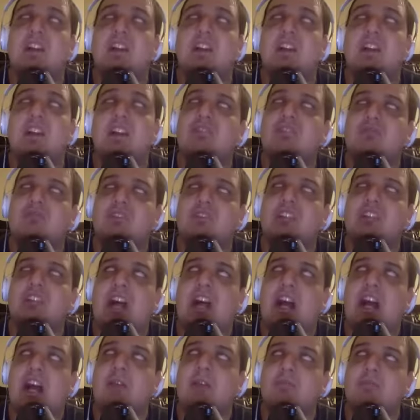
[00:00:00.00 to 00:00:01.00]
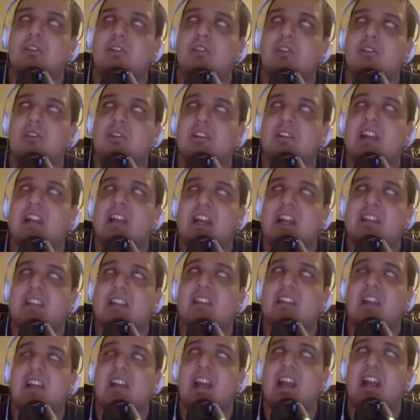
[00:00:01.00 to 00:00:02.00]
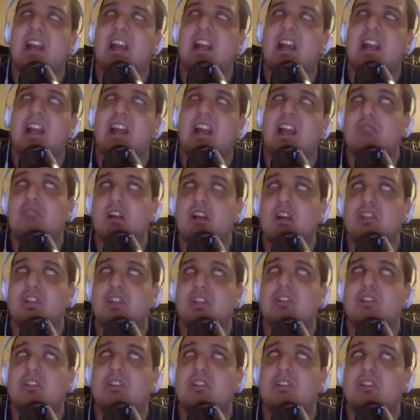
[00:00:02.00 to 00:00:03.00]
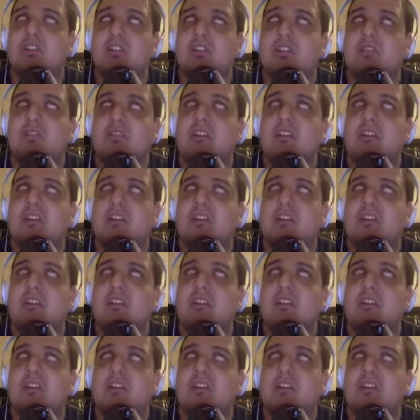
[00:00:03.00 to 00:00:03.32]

to take extra time to look at the angle. Some refs